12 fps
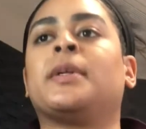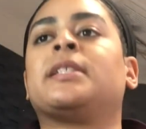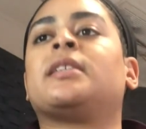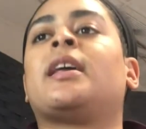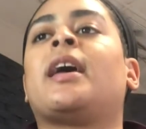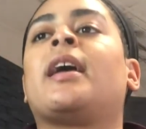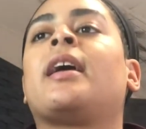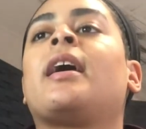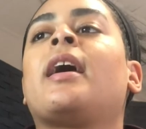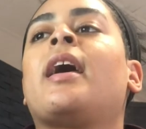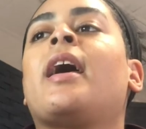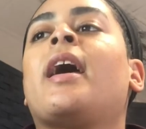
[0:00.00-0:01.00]
today.
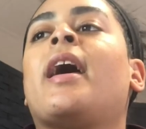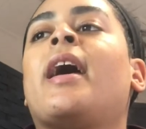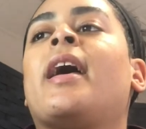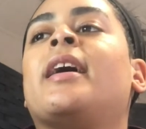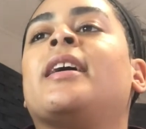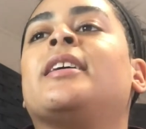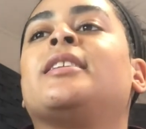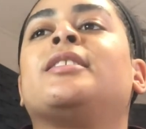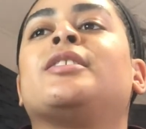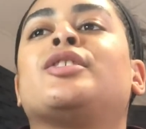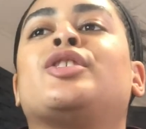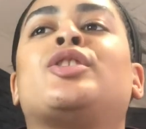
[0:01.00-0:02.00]

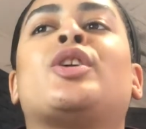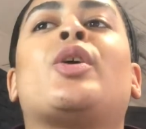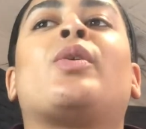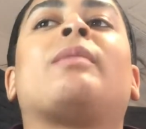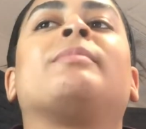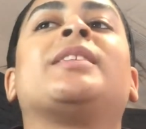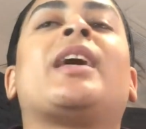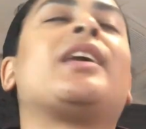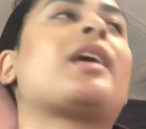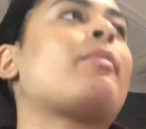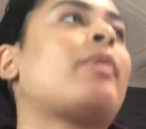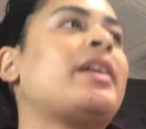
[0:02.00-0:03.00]
And so I'm
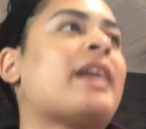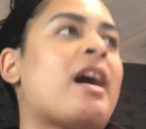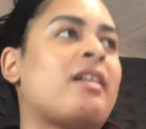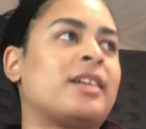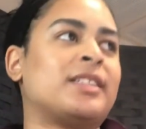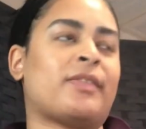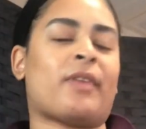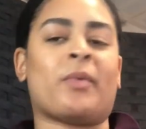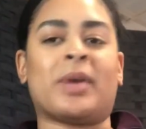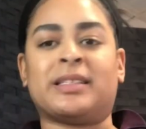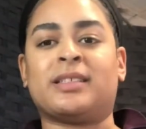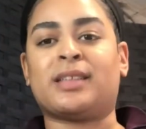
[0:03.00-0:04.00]
setting up right now because if I
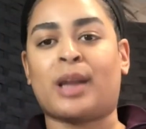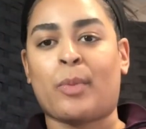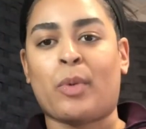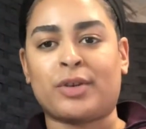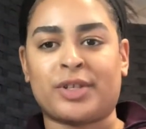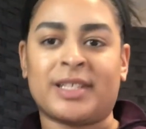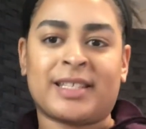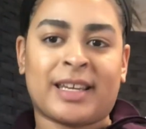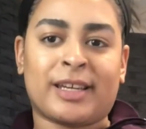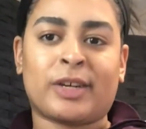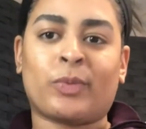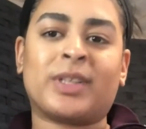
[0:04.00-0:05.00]
wait to set up while she's
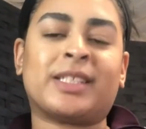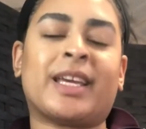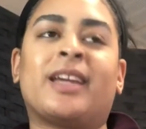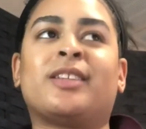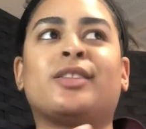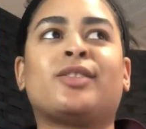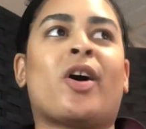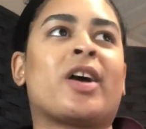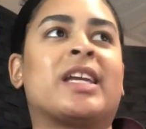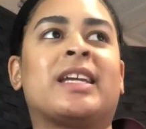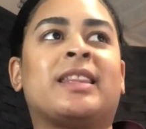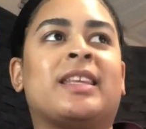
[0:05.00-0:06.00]
here, once I get to
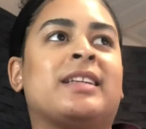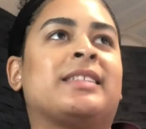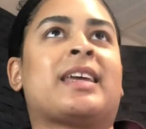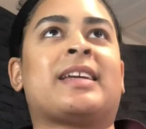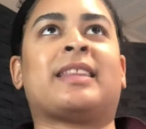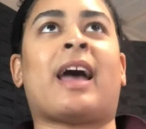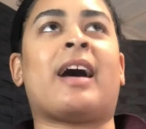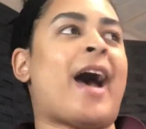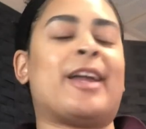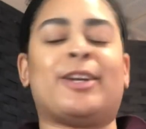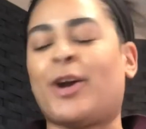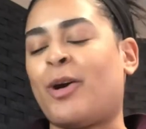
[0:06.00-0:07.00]
talking and things like that,
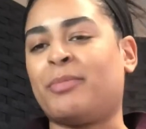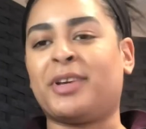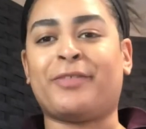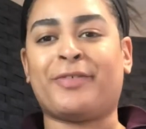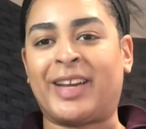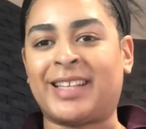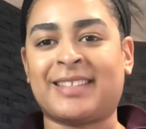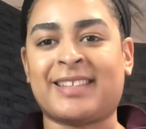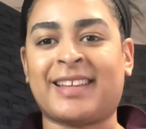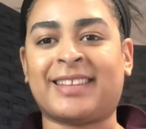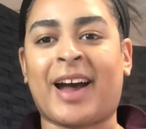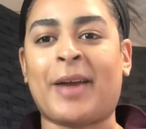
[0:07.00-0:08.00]
I know I'm gonna forget to
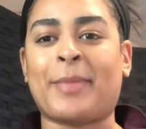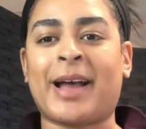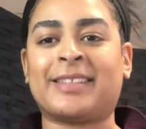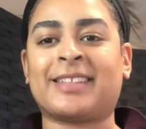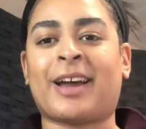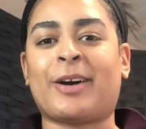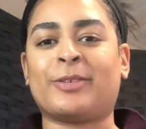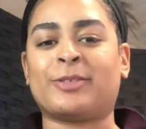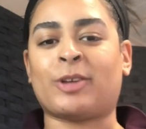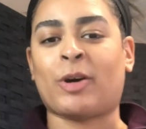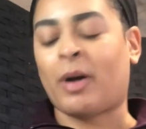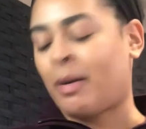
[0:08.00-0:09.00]
take the eye mask out.
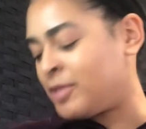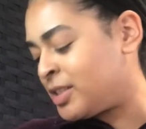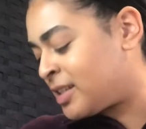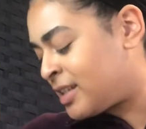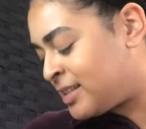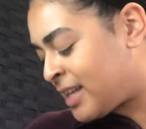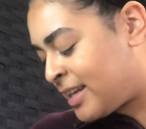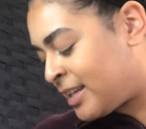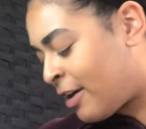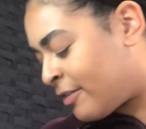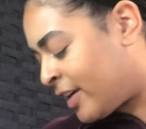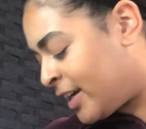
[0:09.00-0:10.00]
So I'm just gonna take it
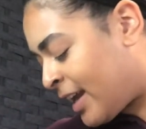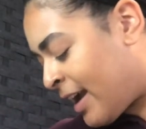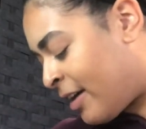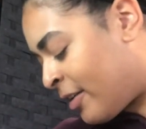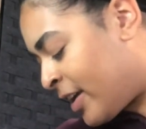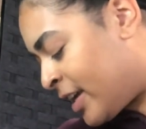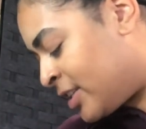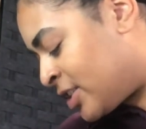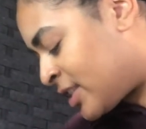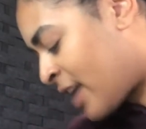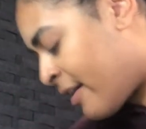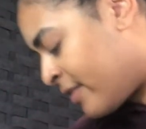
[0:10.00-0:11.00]
out right now and
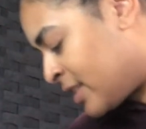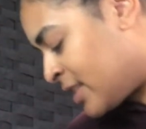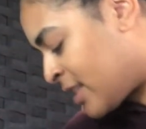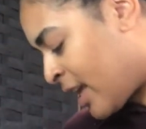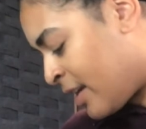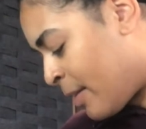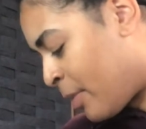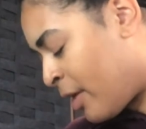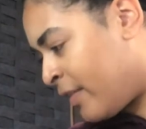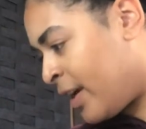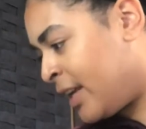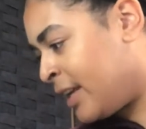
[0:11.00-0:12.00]
just have it set up
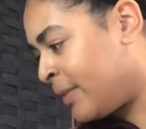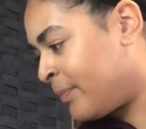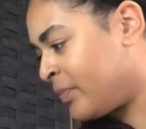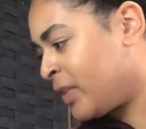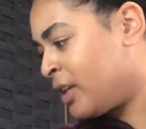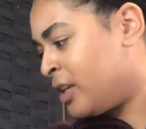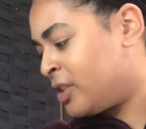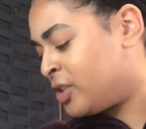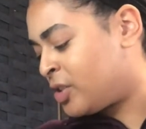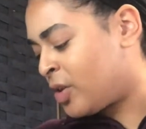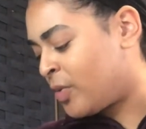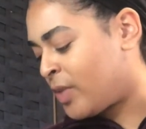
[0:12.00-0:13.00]
already
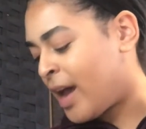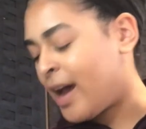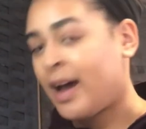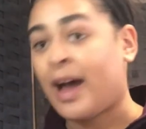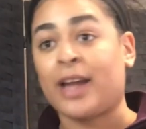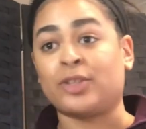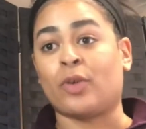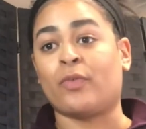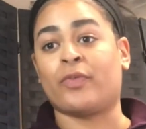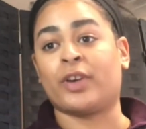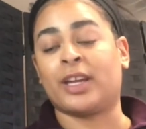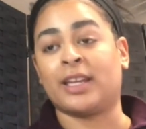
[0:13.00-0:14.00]
so that I don't
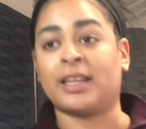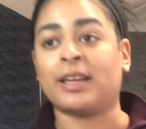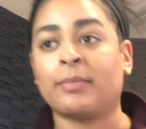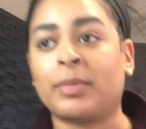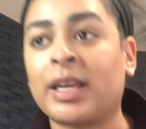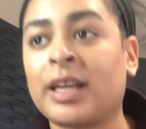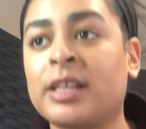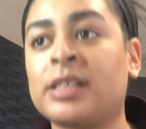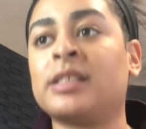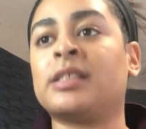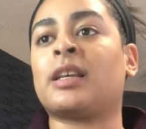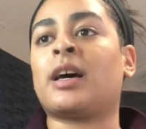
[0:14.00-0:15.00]
forget it,
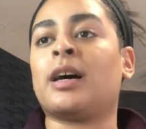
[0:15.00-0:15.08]
because